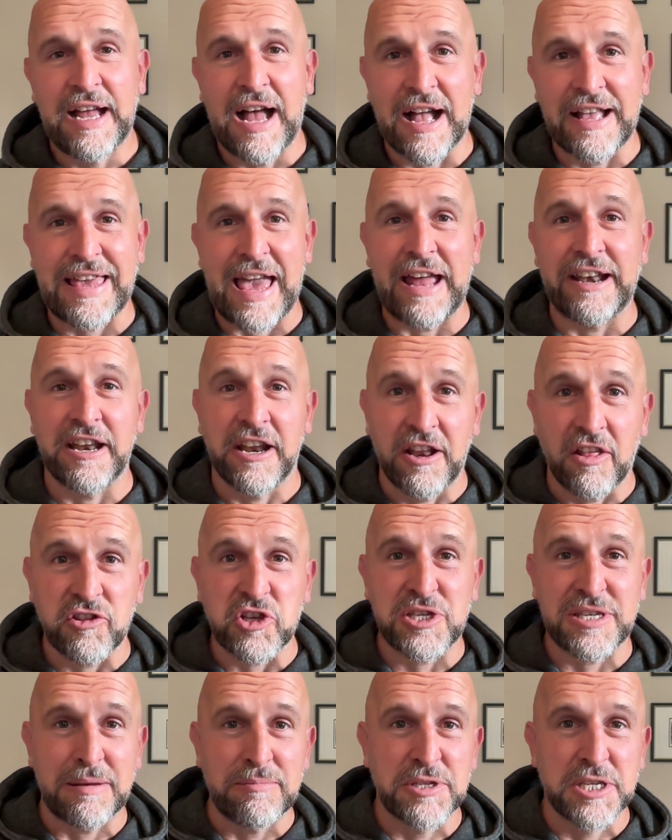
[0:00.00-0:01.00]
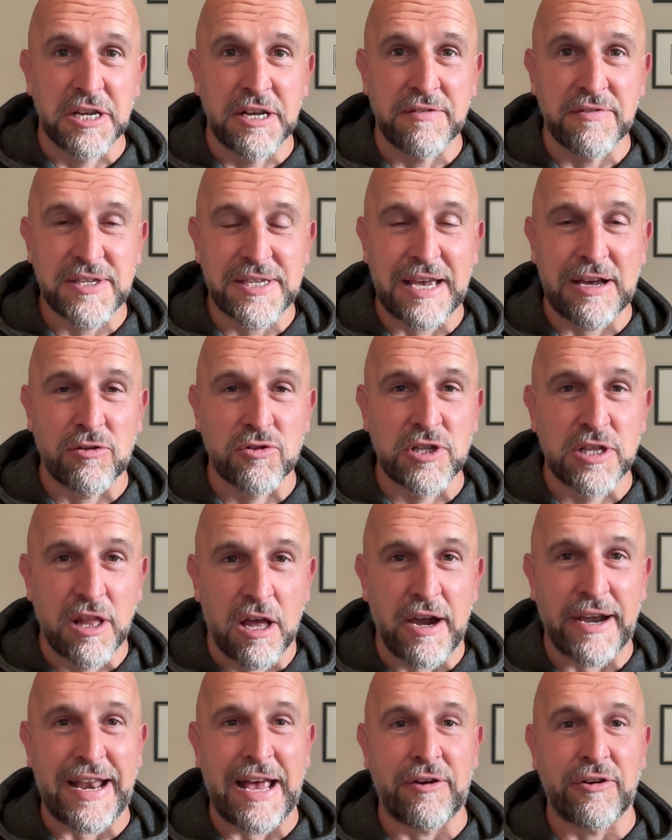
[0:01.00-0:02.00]
Again, another symptom of Sale's
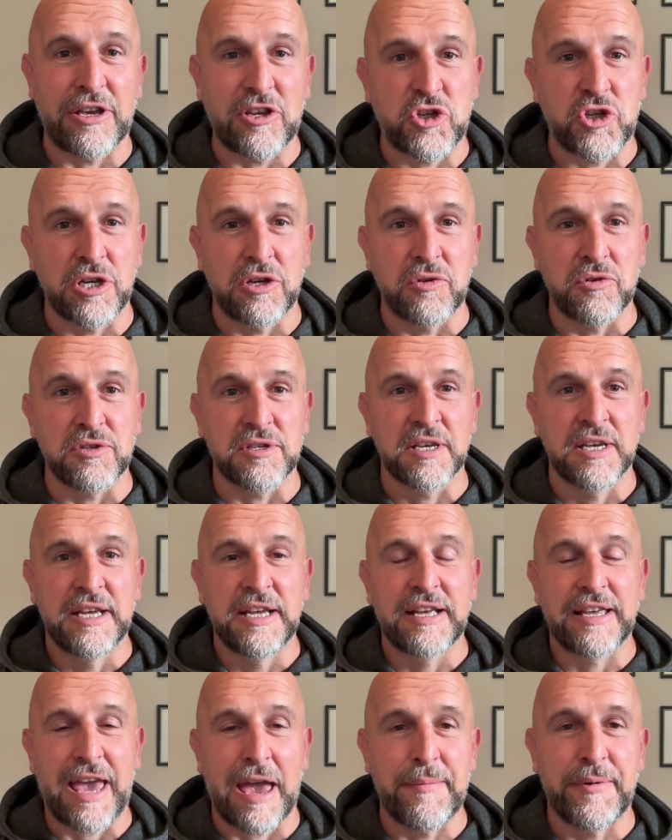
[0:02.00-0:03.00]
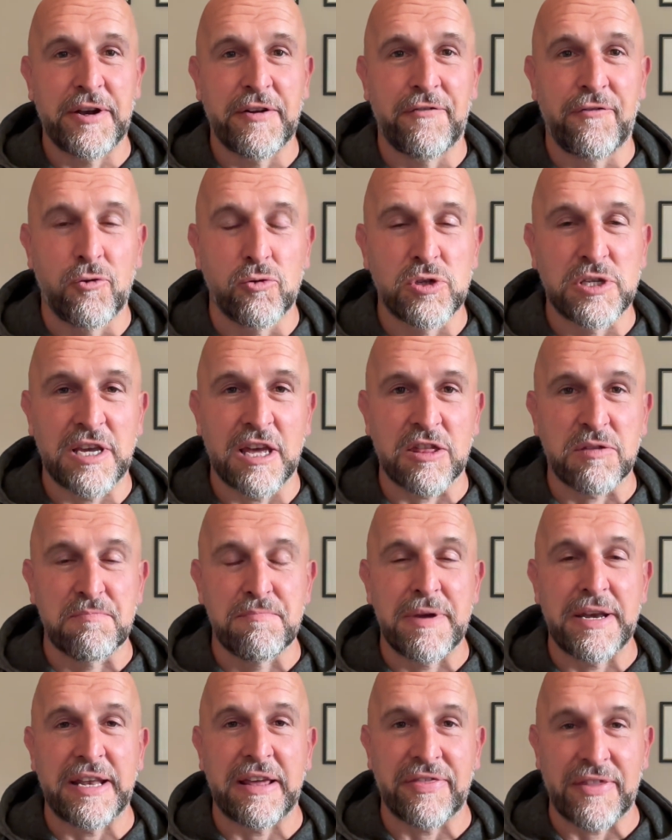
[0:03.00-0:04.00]
line-out issues came in the 40th
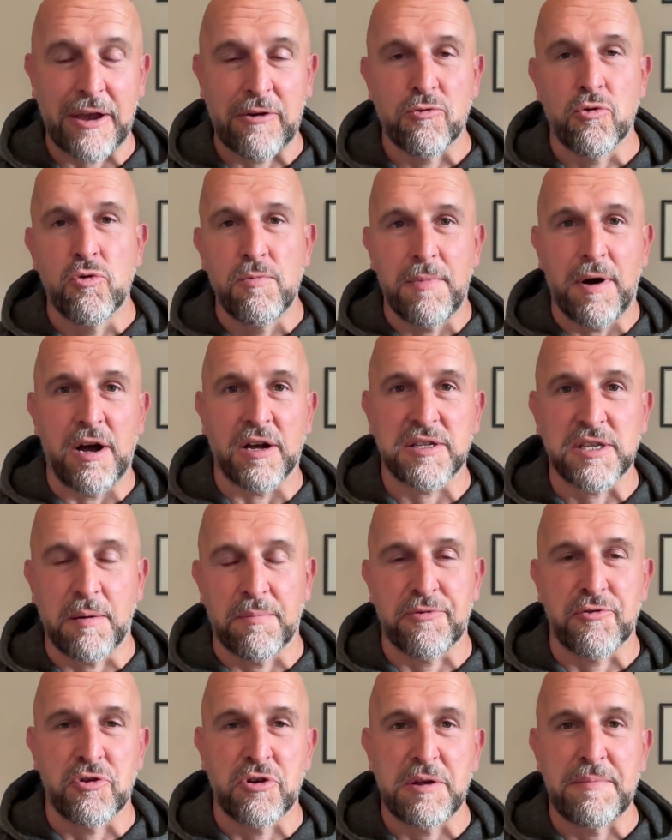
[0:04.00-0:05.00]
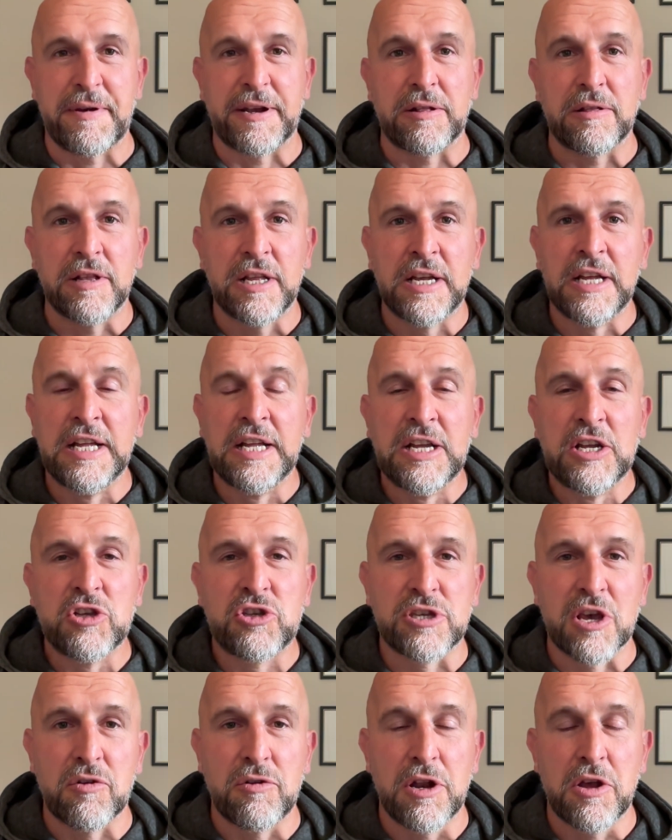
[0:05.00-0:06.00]
minute. They were all marked up through the middle,
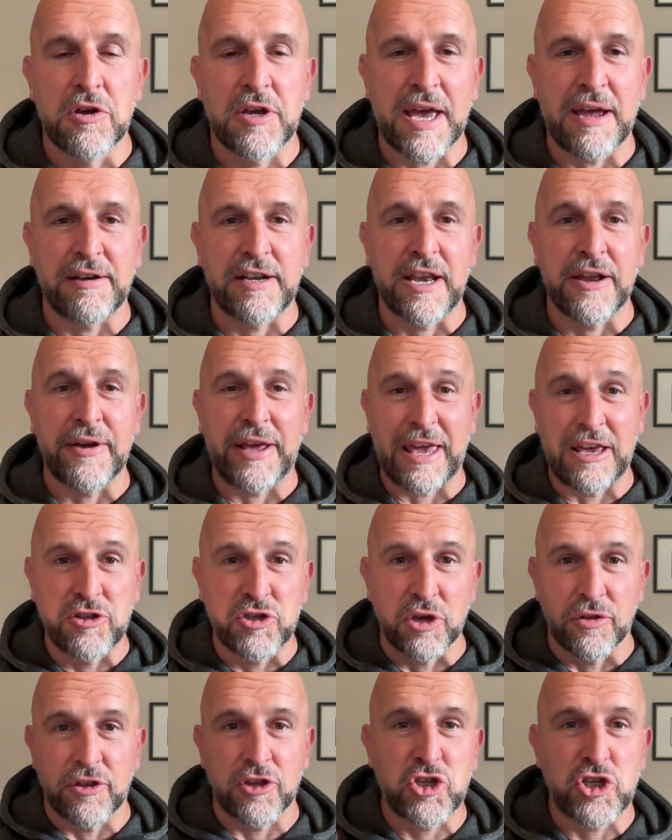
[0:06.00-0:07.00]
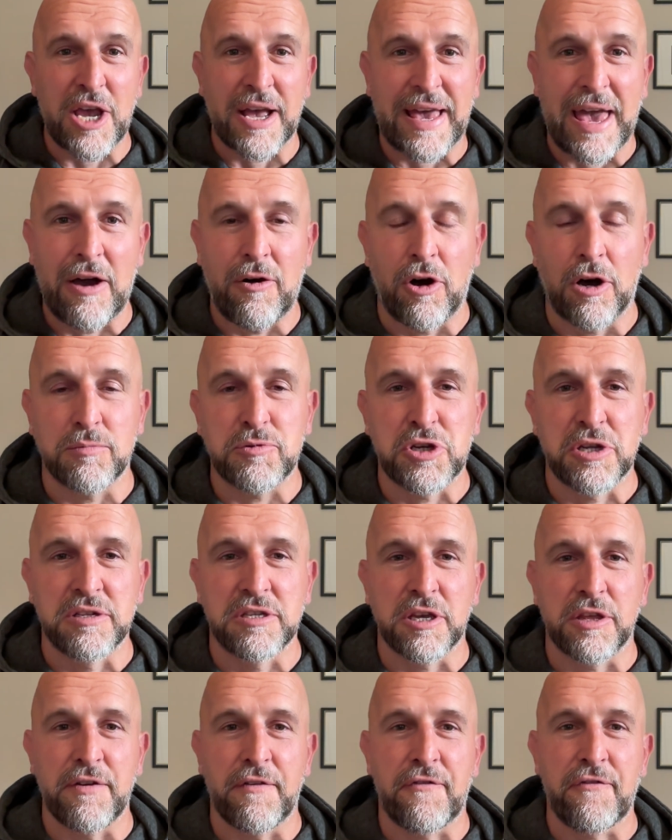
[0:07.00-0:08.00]
so Luke Kanduki took the check-out option
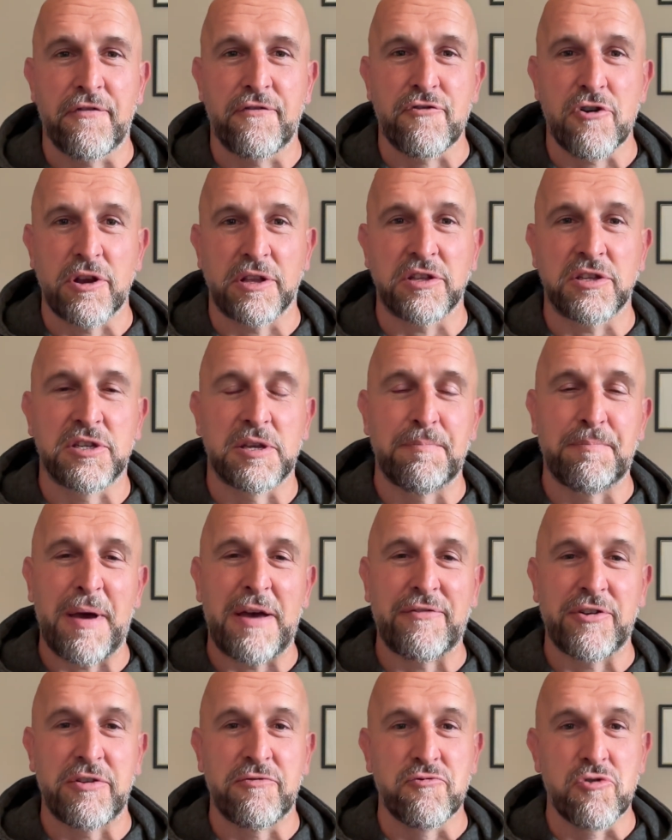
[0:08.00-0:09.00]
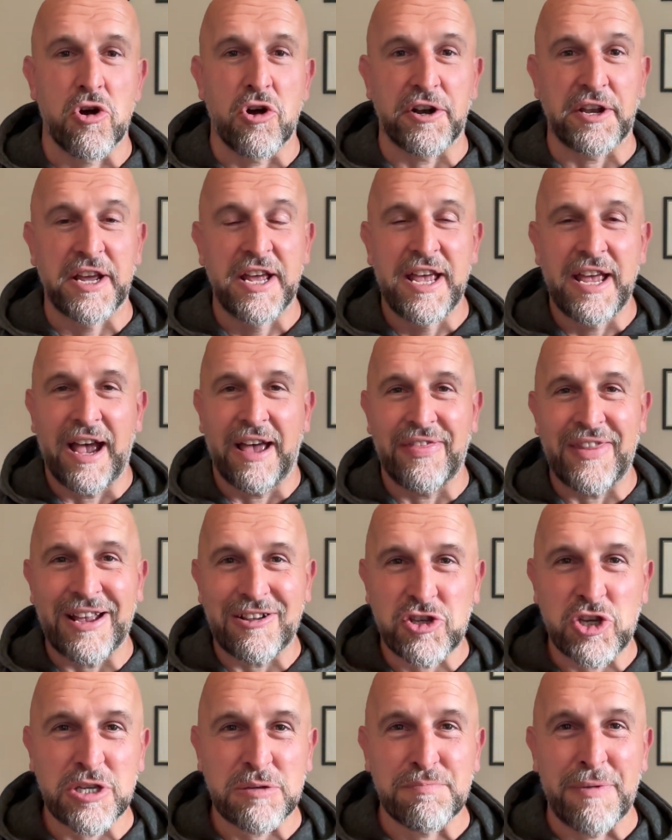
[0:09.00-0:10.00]
to the front to Bevan Rodd, and
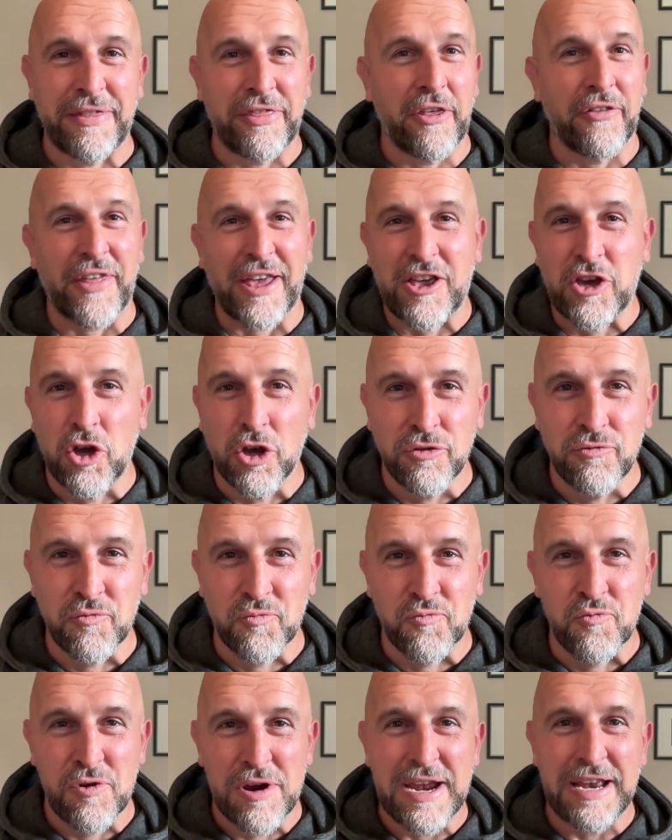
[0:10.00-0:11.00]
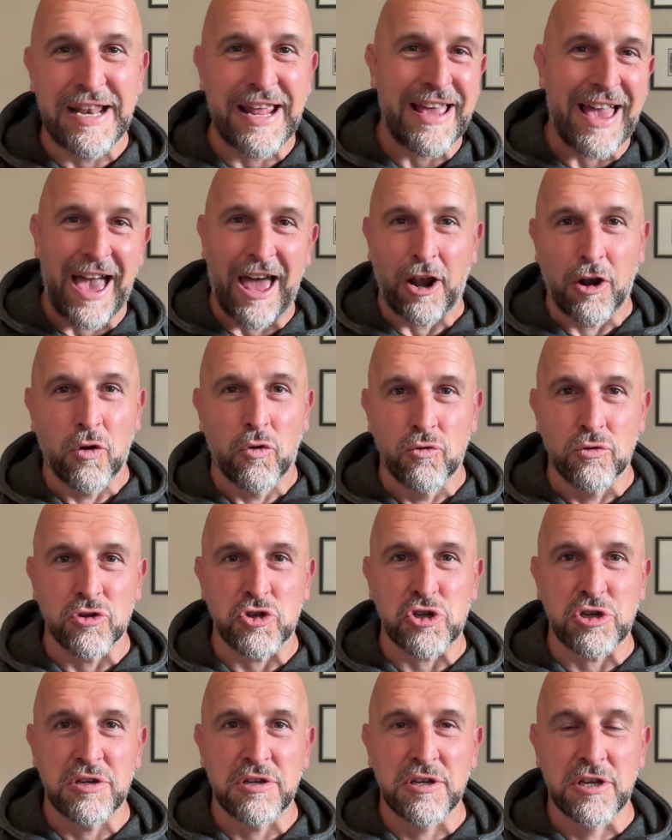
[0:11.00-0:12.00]
that just meant that they couldn't really get a
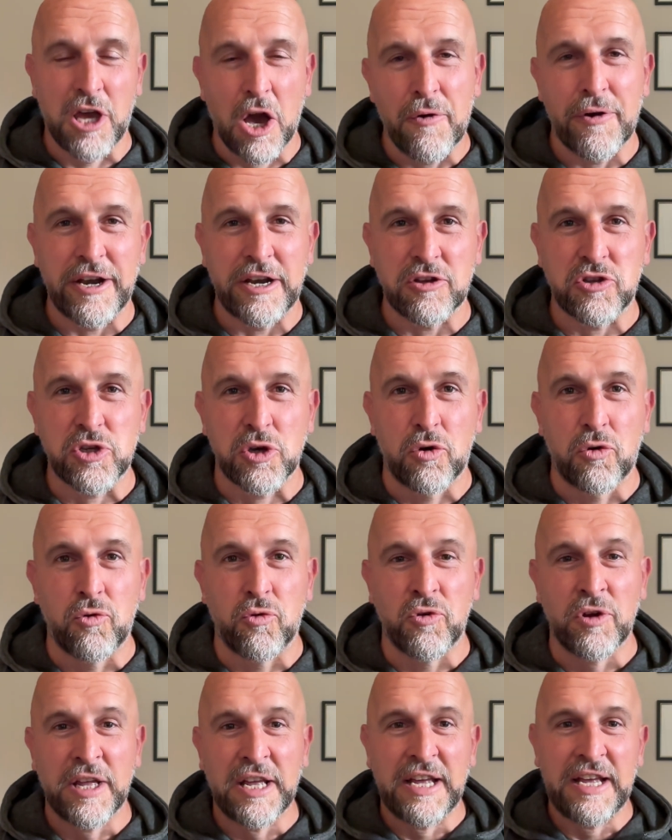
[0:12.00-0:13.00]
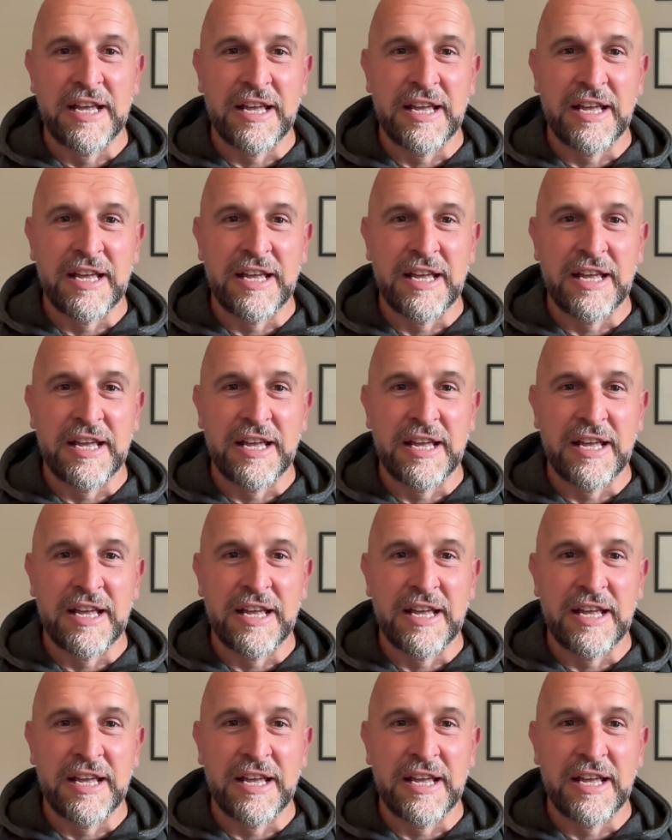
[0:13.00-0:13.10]
launch going at all.